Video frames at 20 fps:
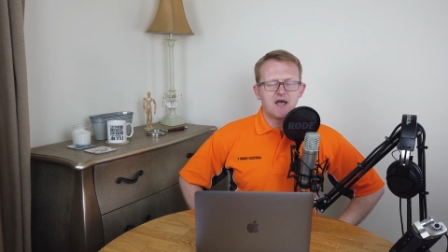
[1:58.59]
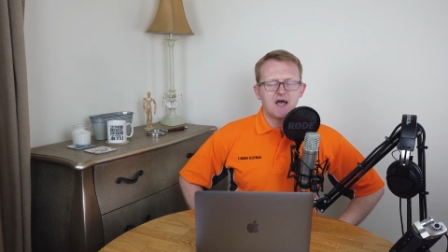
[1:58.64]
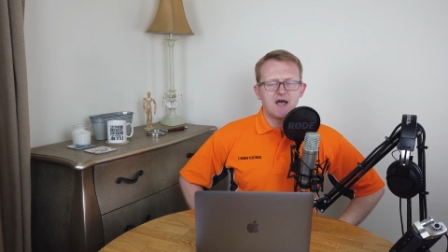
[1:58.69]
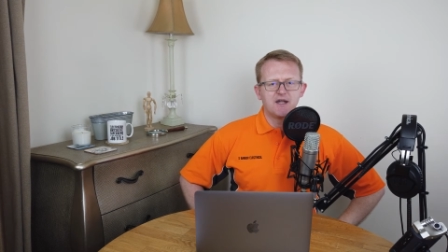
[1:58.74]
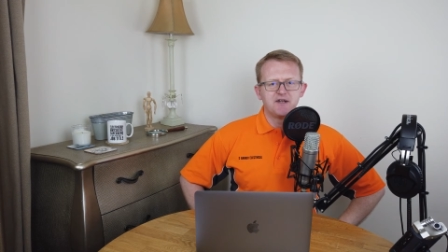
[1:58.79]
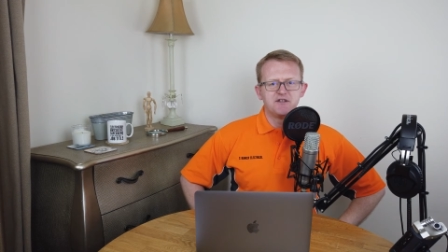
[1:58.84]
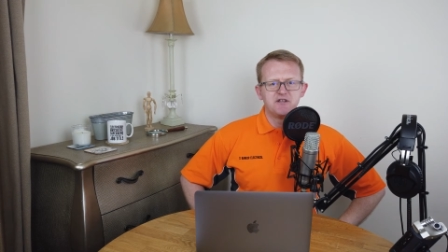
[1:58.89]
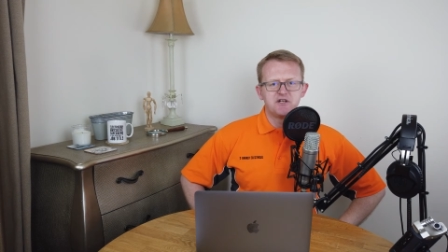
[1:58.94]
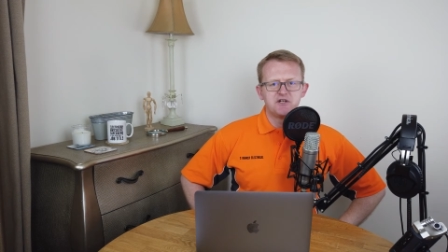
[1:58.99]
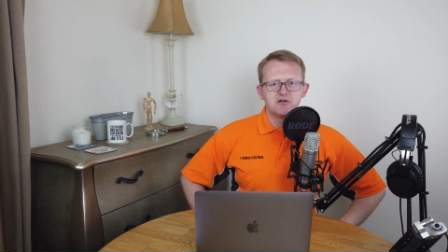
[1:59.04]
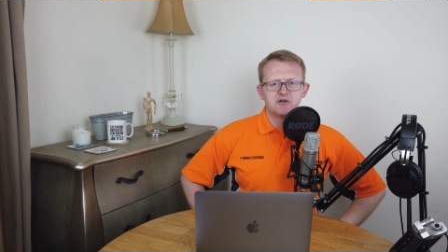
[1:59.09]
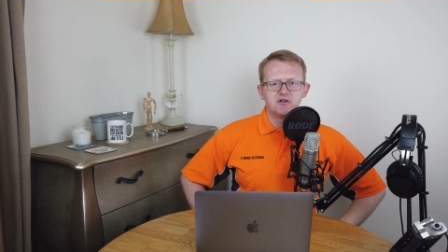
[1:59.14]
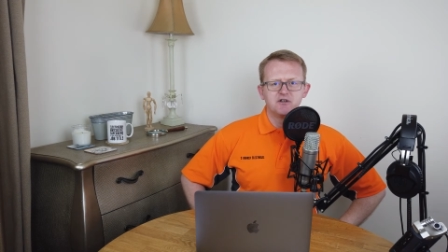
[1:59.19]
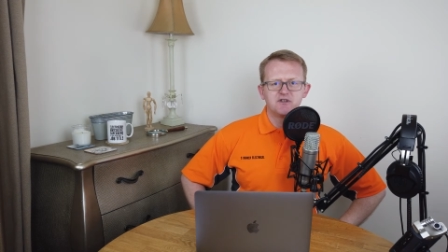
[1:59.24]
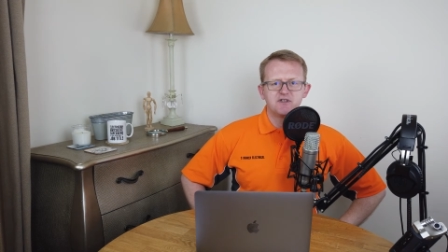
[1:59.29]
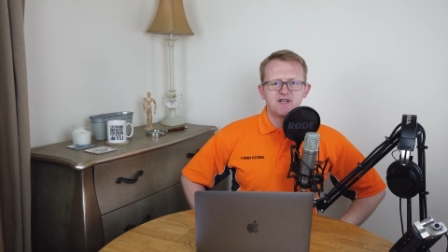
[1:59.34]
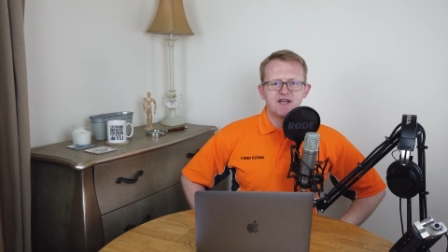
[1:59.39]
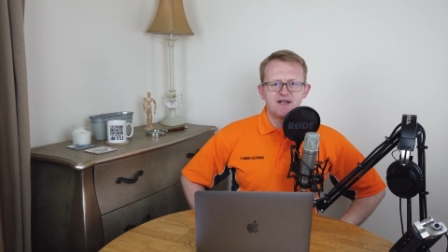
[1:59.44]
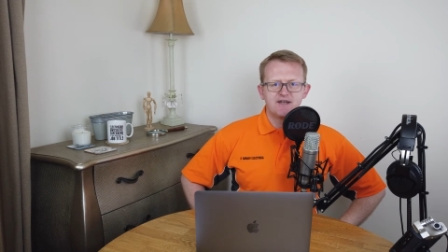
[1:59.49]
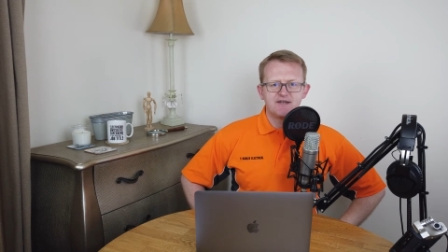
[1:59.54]
and you
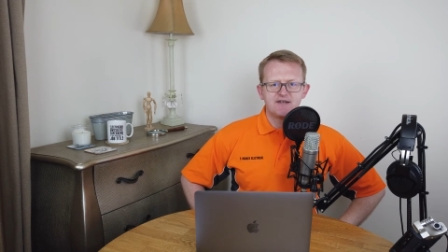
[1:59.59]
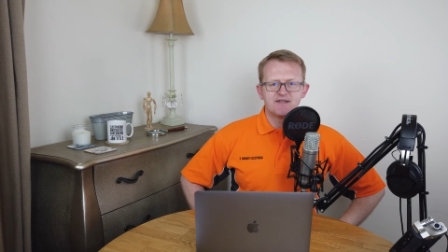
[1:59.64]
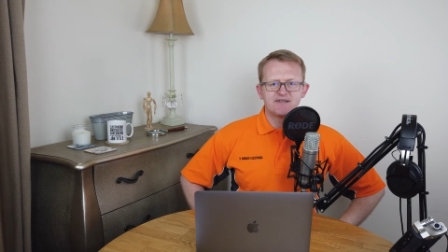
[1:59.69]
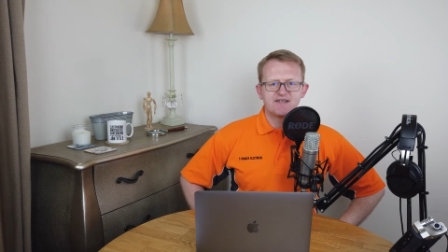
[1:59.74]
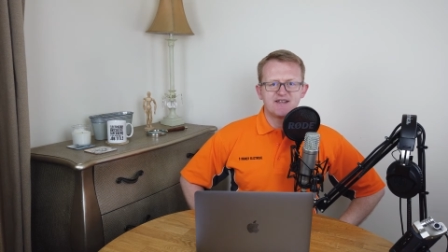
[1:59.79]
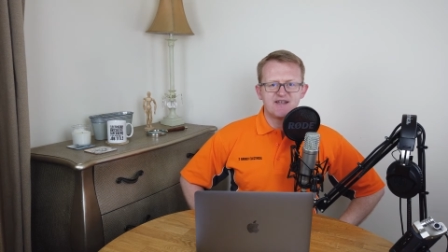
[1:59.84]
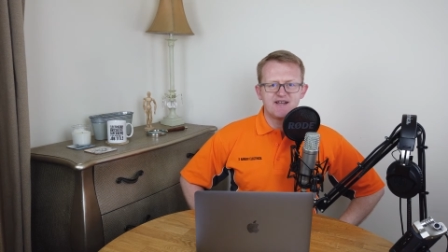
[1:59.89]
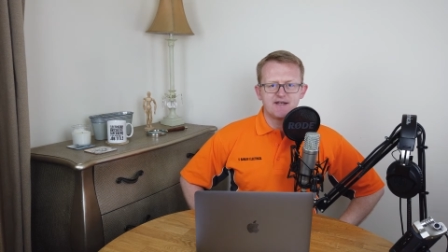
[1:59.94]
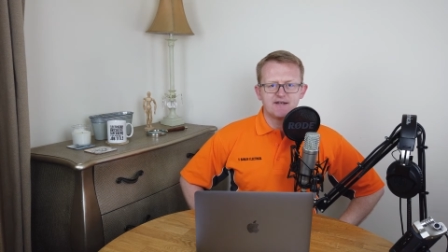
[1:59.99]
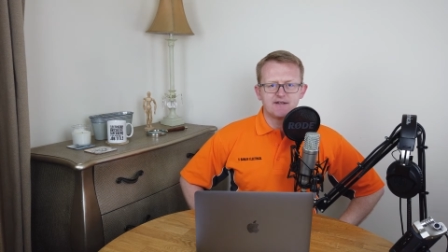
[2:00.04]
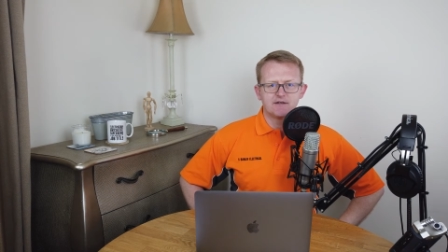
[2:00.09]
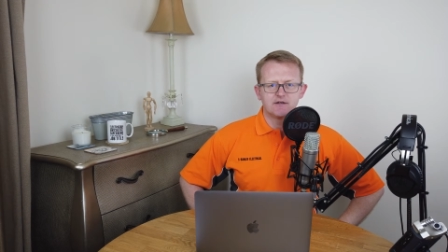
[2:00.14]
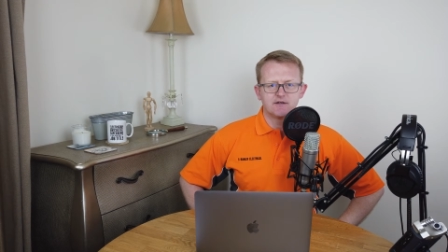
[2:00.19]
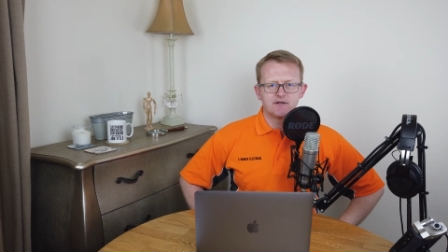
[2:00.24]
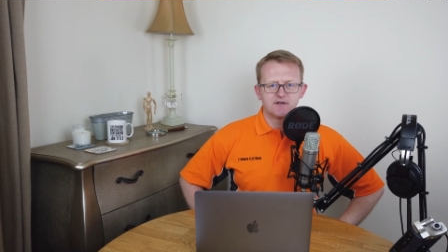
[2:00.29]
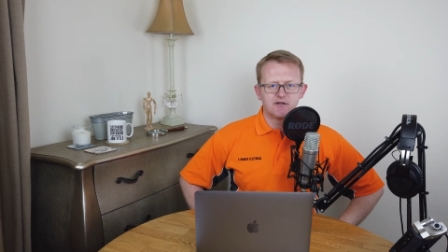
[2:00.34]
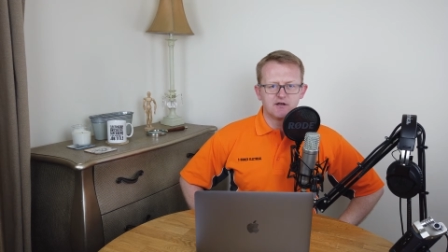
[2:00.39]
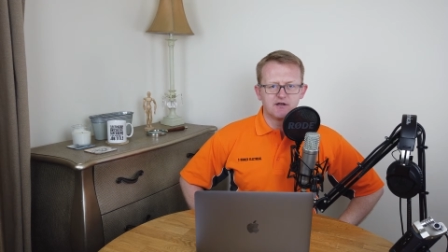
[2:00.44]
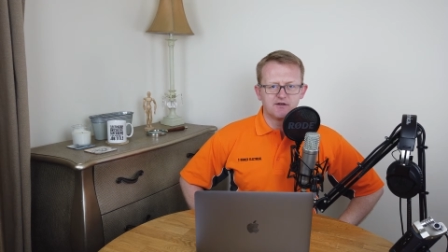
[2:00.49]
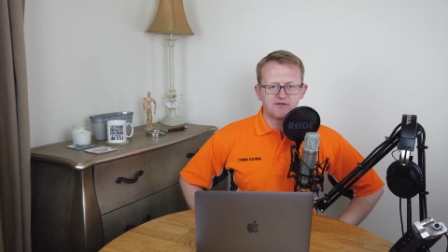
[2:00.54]
don't tend to see it
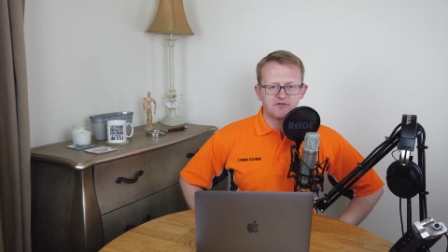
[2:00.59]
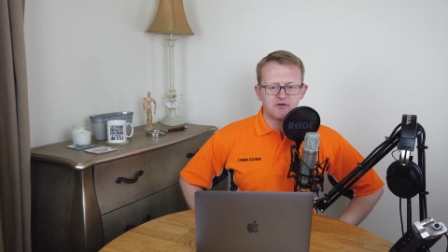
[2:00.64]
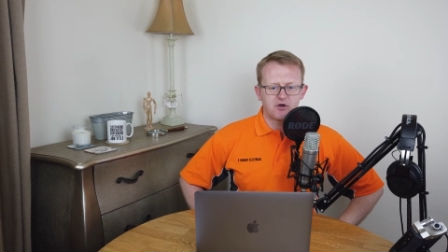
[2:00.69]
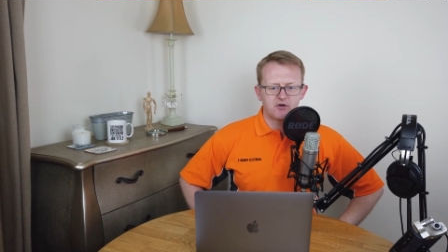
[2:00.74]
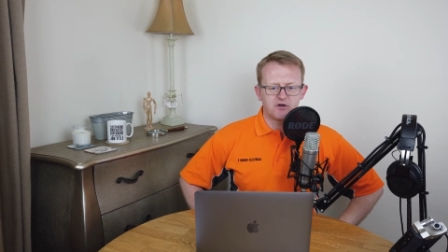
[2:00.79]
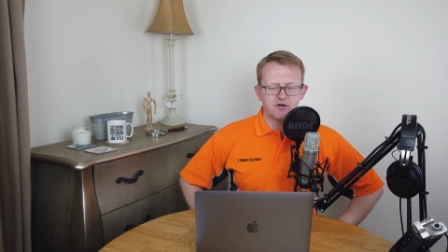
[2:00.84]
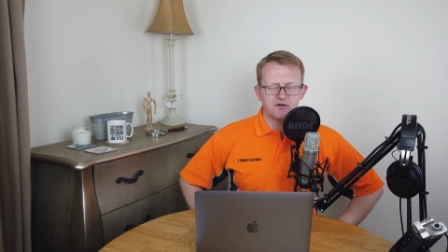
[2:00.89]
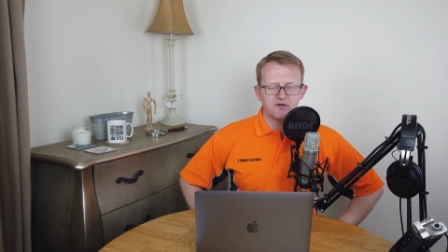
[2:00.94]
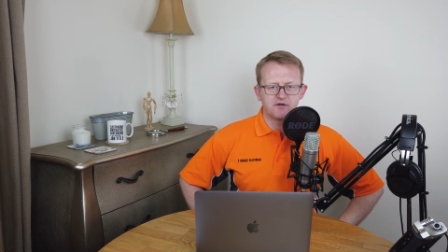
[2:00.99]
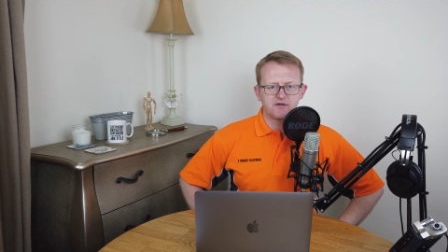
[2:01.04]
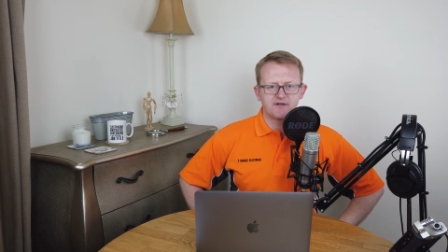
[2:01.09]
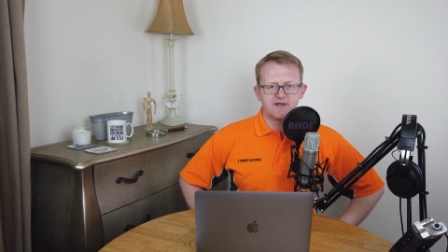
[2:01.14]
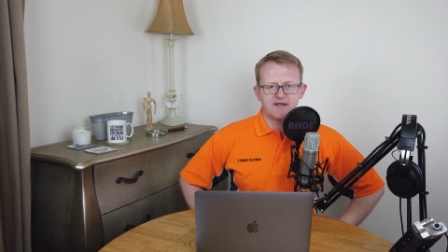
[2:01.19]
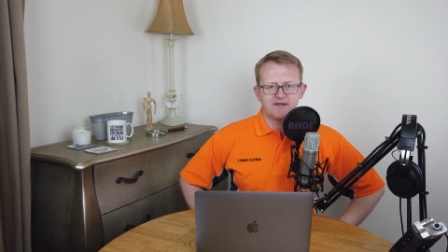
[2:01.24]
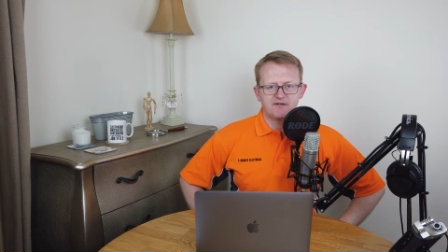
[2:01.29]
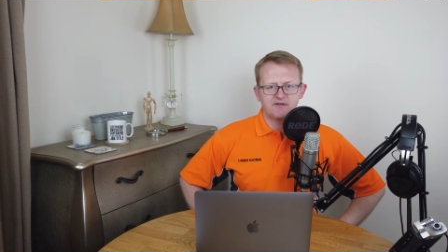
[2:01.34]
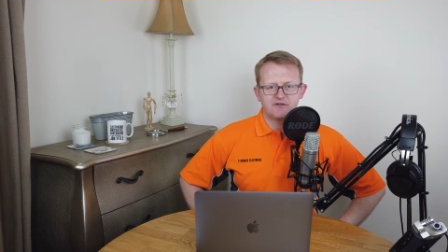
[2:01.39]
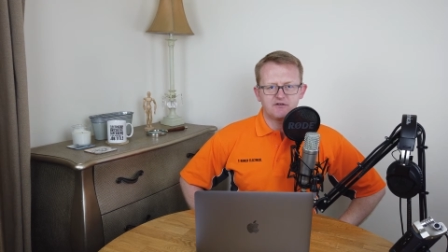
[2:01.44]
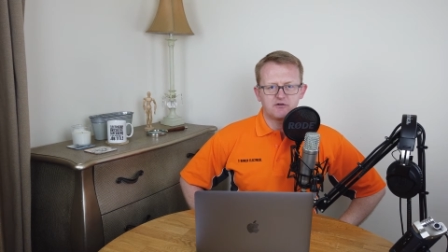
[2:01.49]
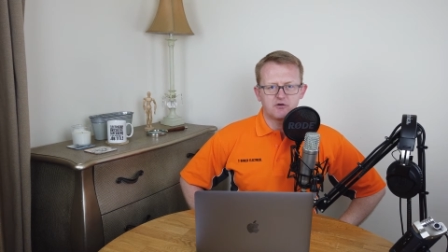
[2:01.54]
until a socket
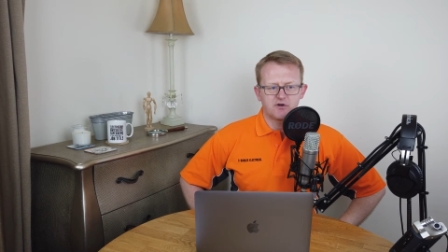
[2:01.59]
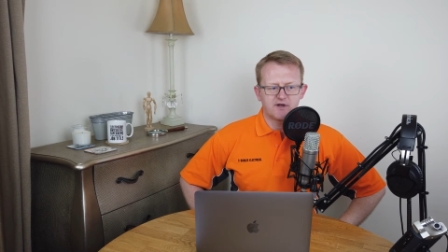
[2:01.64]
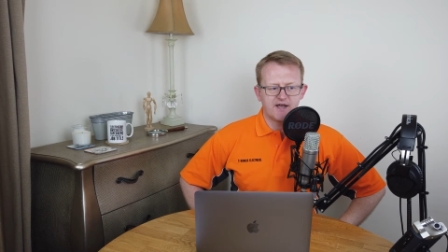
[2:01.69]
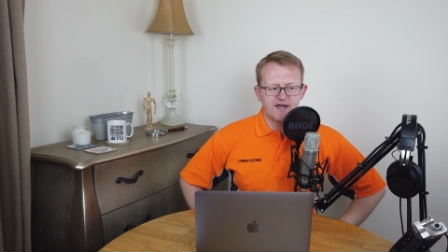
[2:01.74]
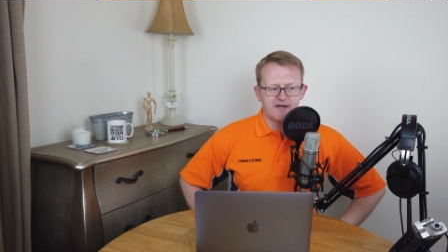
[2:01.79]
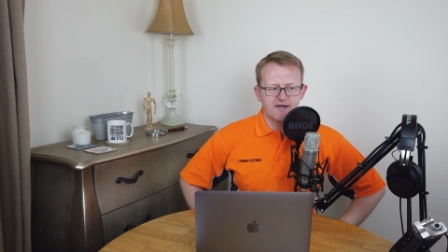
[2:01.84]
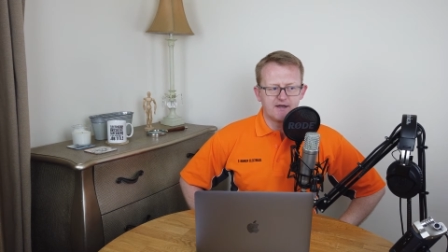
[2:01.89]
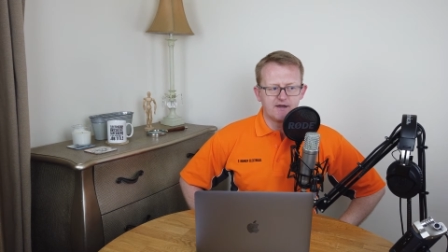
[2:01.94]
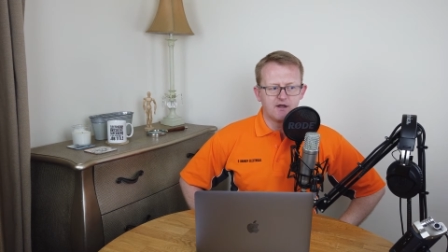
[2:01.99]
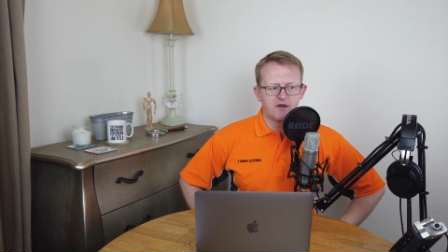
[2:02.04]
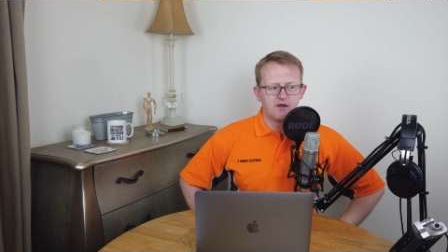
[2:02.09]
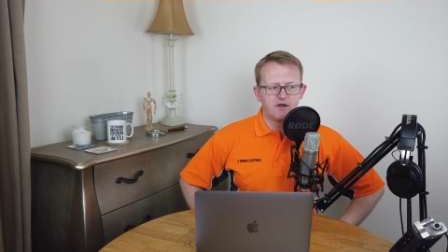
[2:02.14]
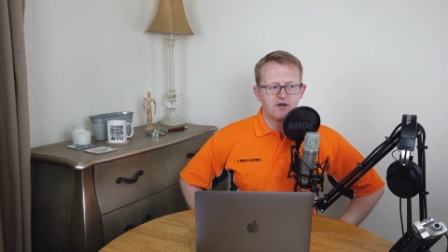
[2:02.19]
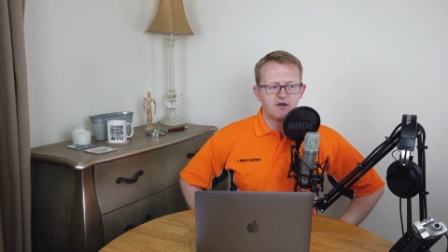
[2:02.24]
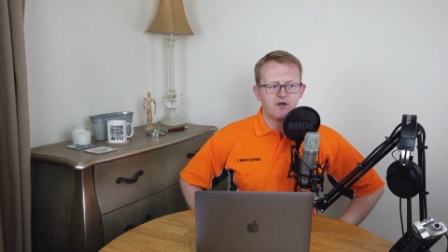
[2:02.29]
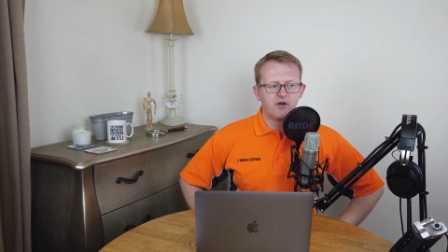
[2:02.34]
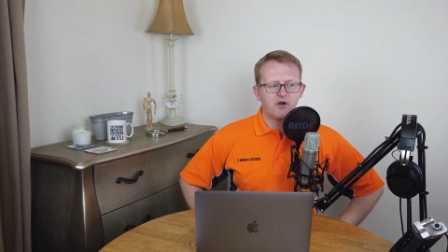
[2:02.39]
gets stuck in,